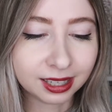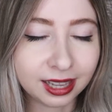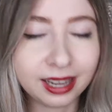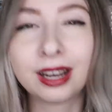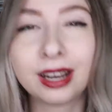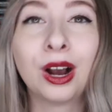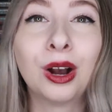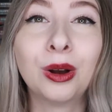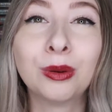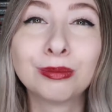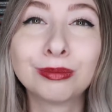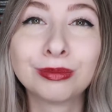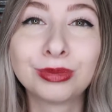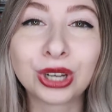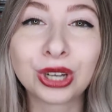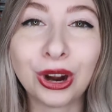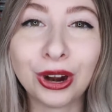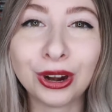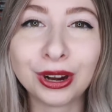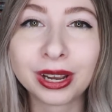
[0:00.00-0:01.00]
like come
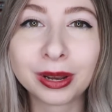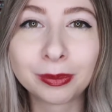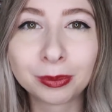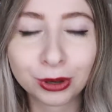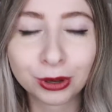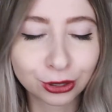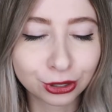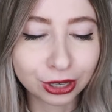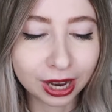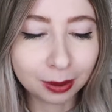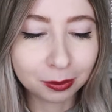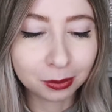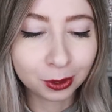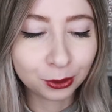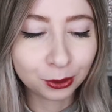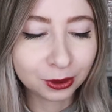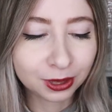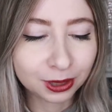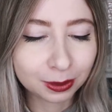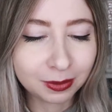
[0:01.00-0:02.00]
Target book
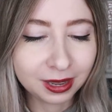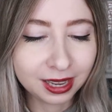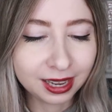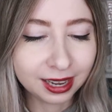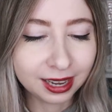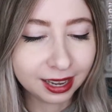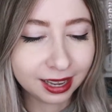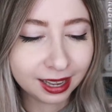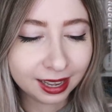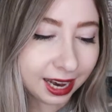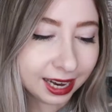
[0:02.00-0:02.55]
shopping with me,